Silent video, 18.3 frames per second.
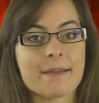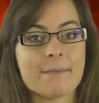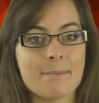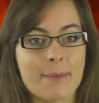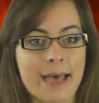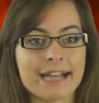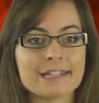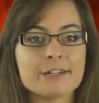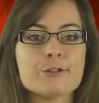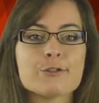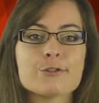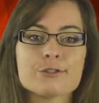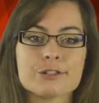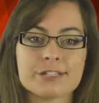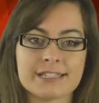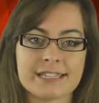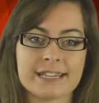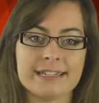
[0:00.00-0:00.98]
day. Back to
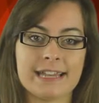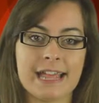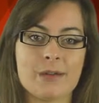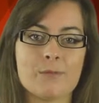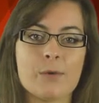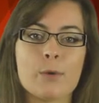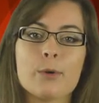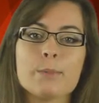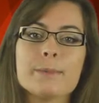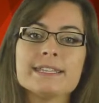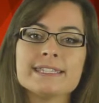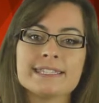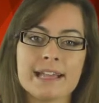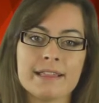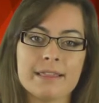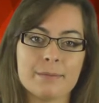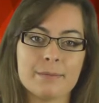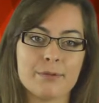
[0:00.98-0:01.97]
Church Sunday, we will
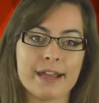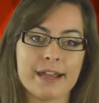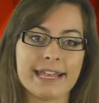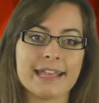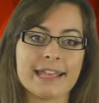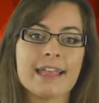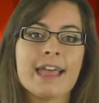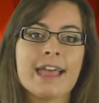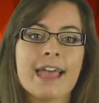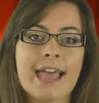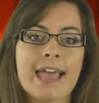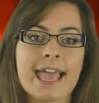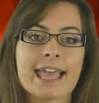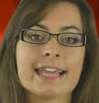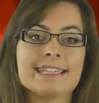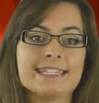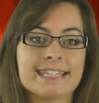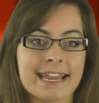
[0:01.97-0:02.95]
be celebrating
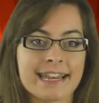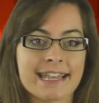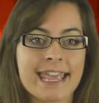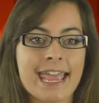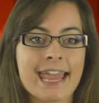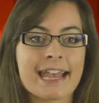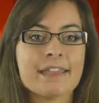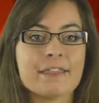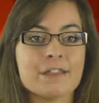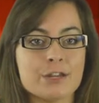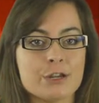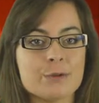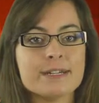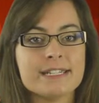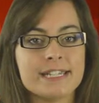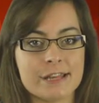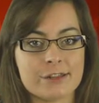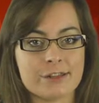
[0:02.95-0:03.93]
and dedicating the
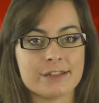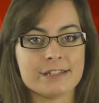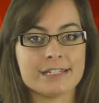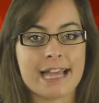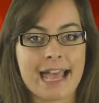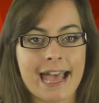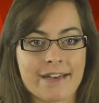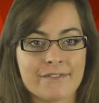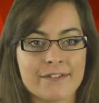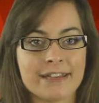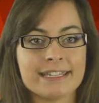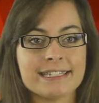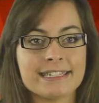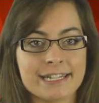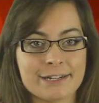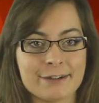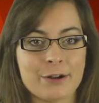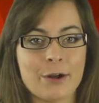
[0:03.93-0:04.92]
new addition to
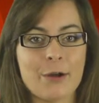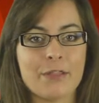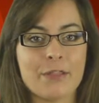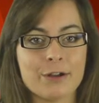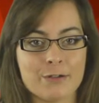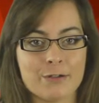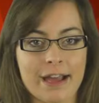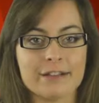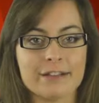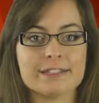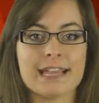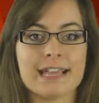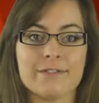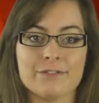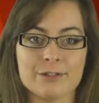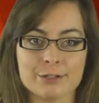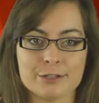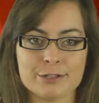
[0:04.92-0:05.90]
having a dinner on the
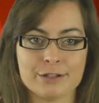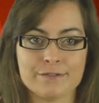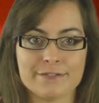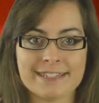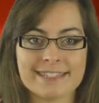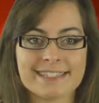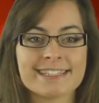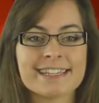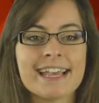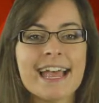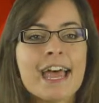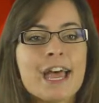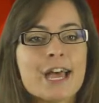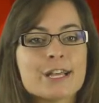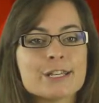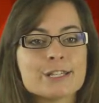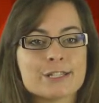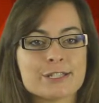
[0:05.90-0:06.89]
grounds after service.
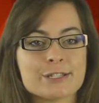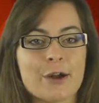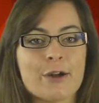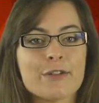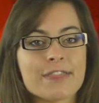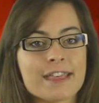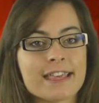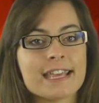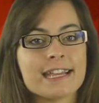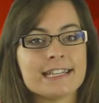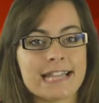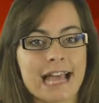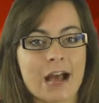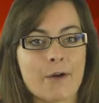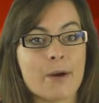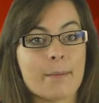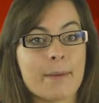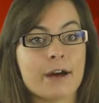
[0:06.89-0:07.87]
Start
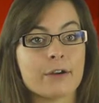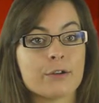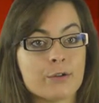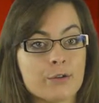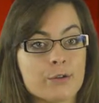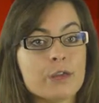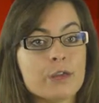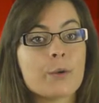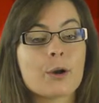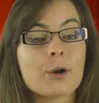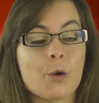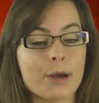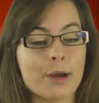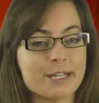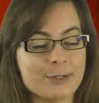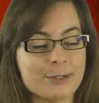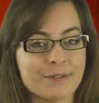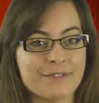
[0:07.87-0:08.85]
thinking now about who you are
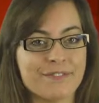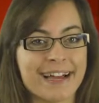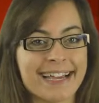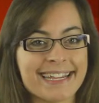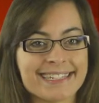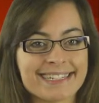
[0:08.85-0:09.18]
going to